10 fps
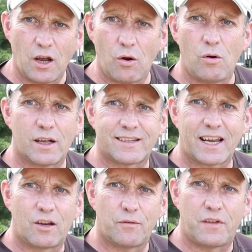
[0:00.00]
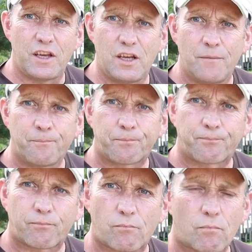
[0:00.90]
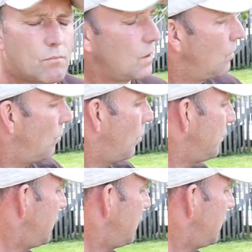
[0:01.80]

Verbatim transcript: no attack of the, what